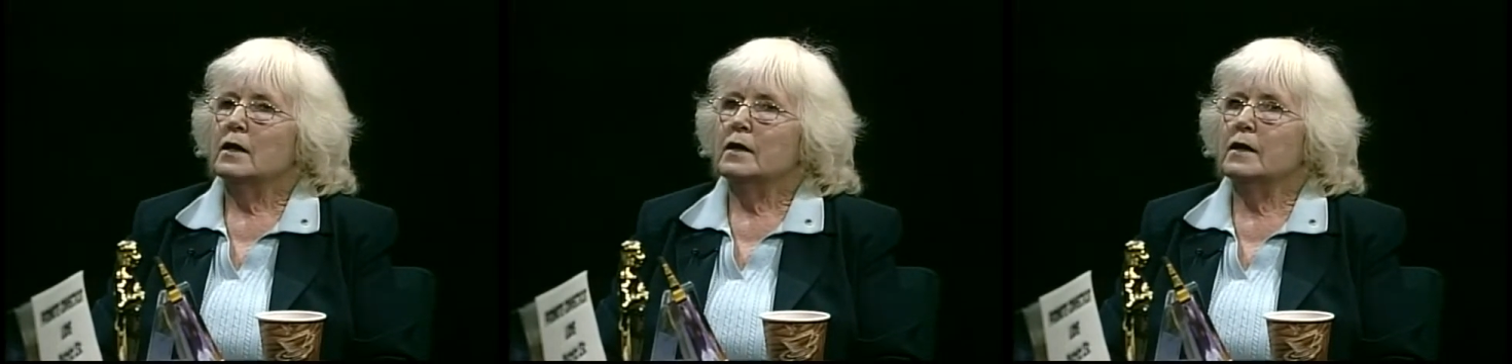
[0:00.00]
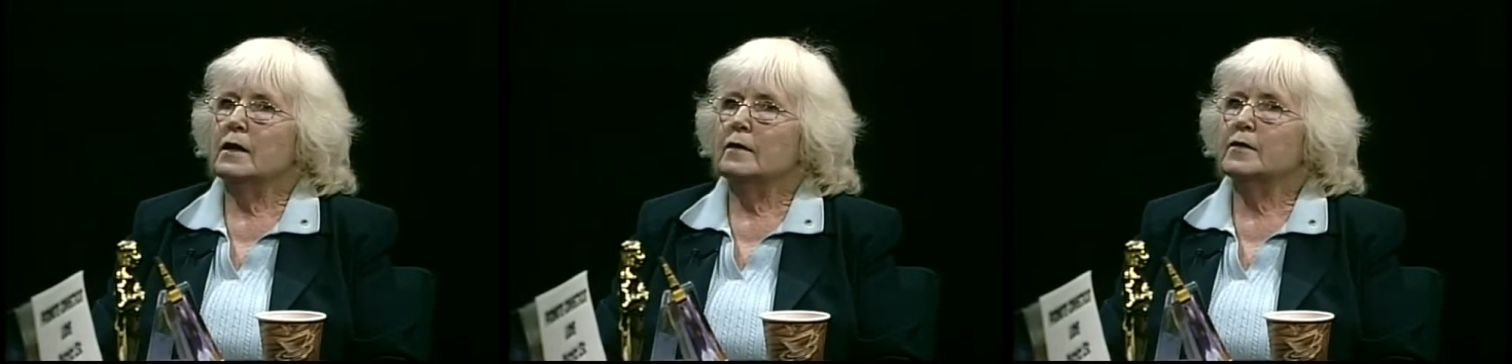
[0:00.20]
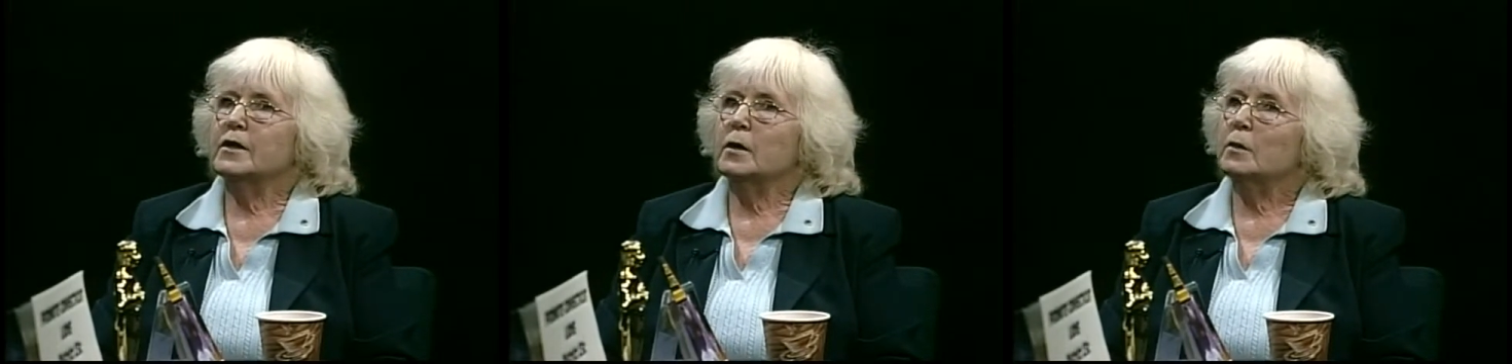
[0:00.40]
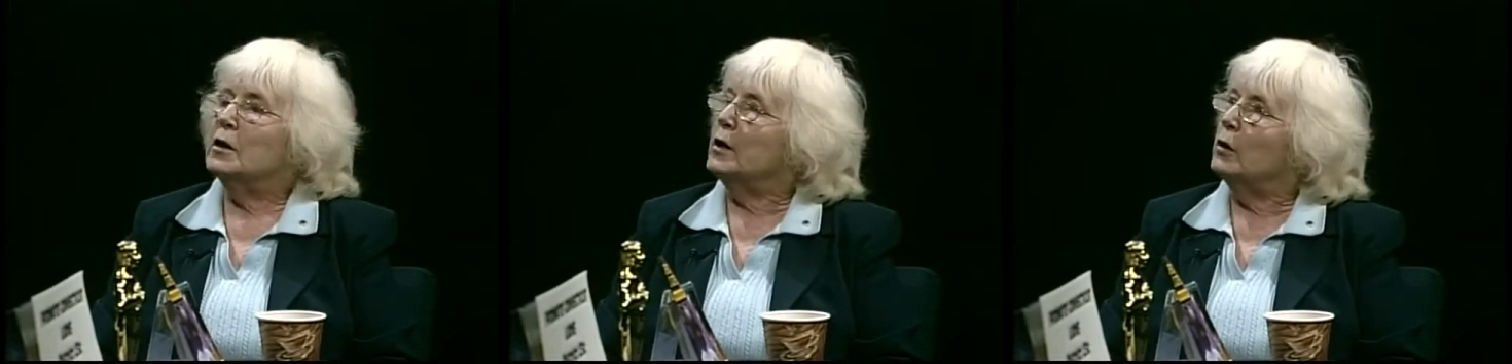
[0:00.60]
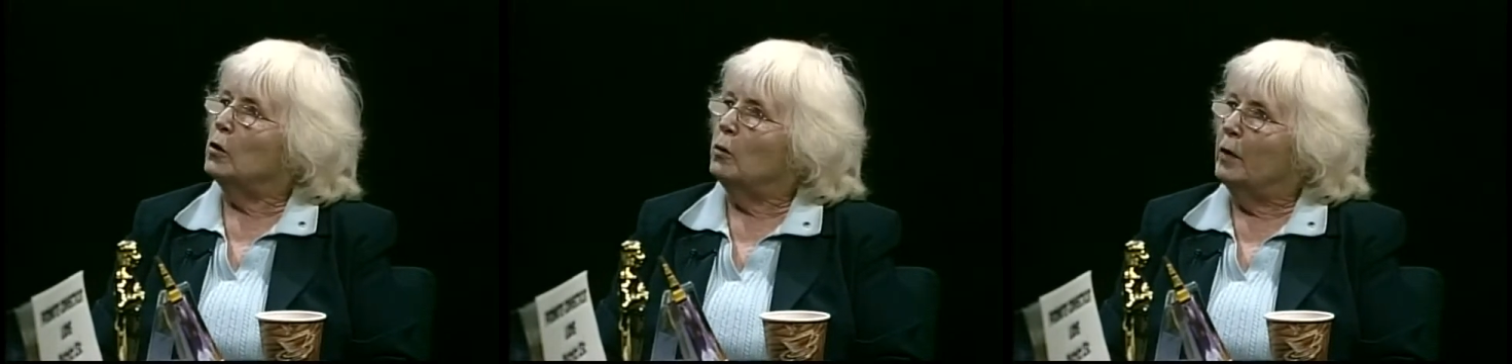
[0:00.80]
gives them a
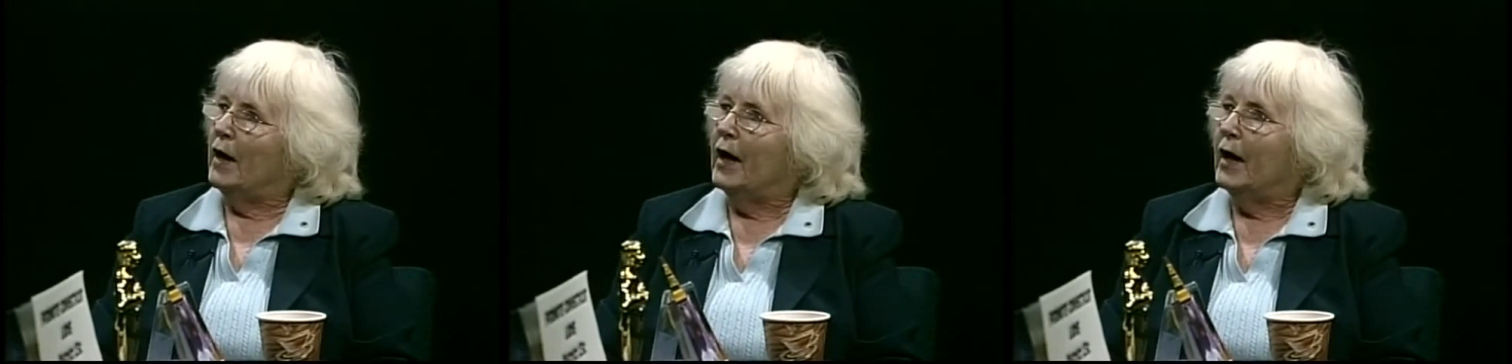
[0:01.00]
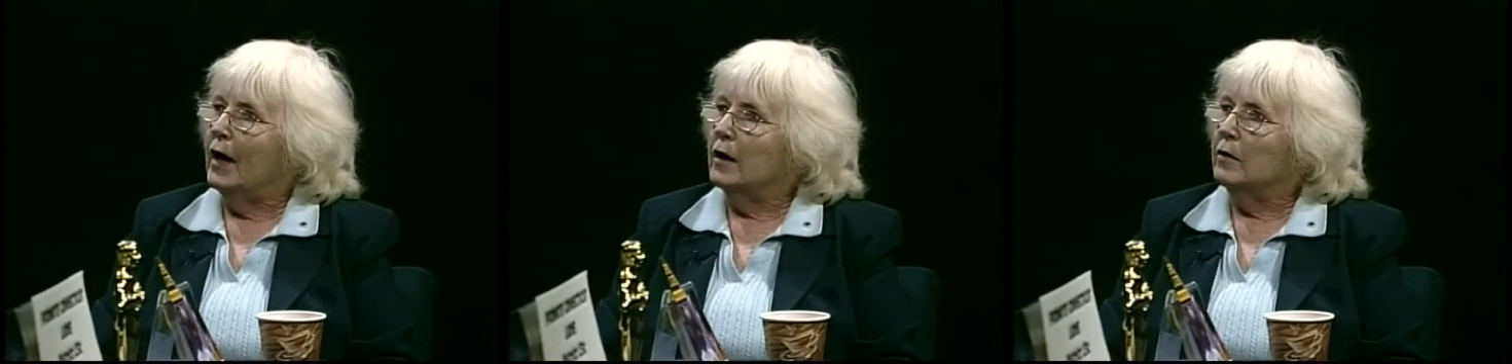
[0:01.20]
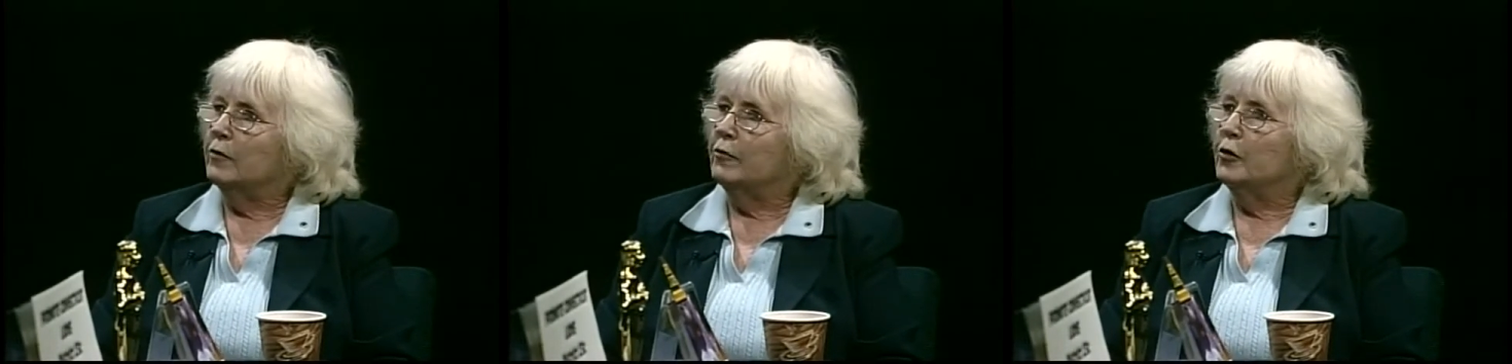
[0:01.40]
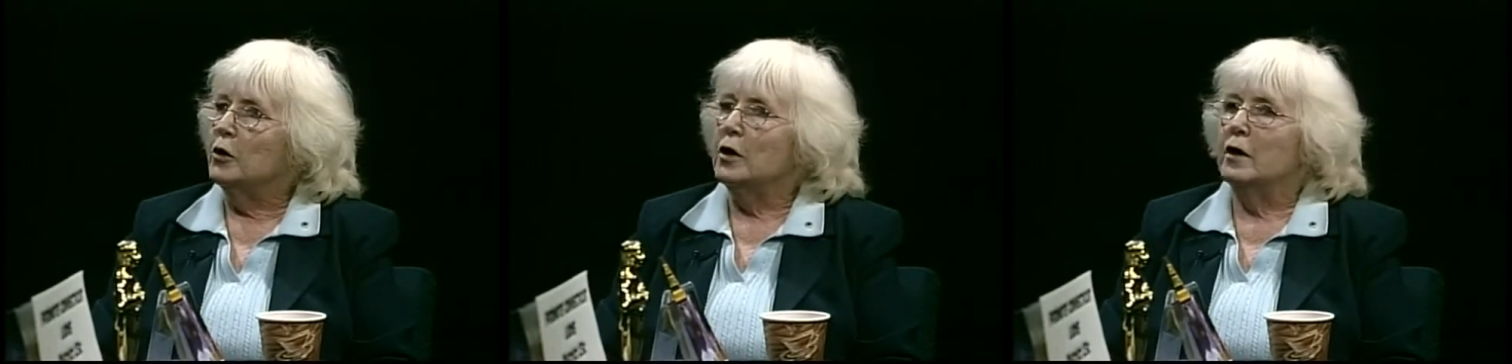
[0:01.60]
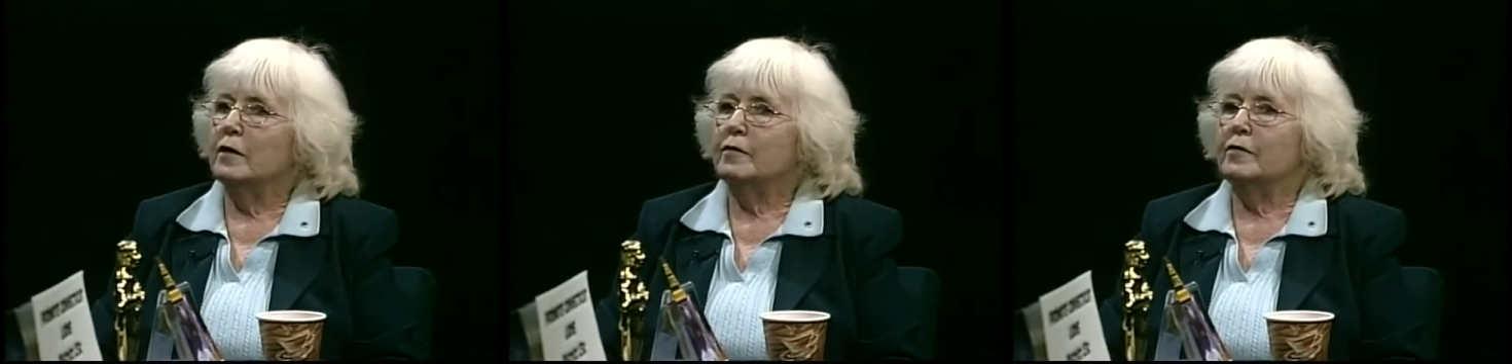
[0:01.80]
little bag
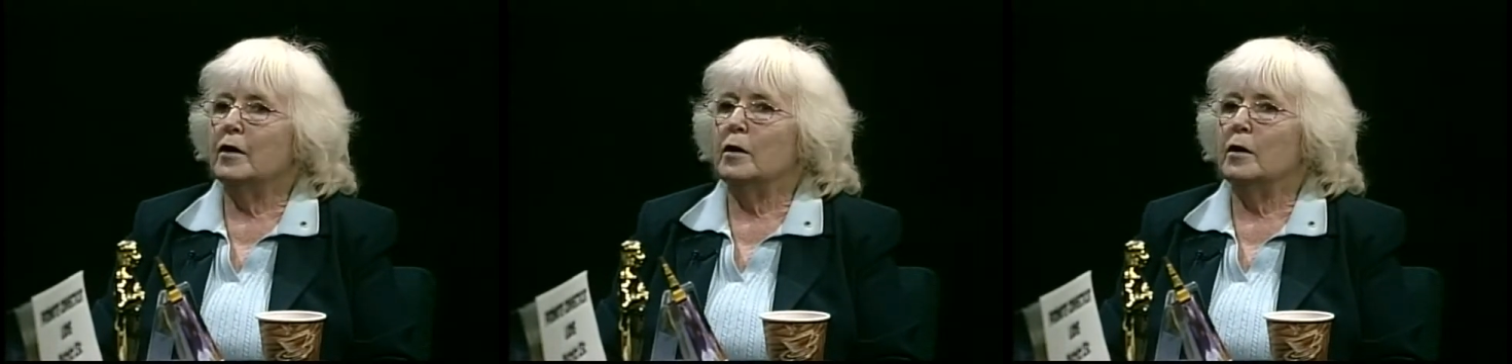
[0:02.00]
full of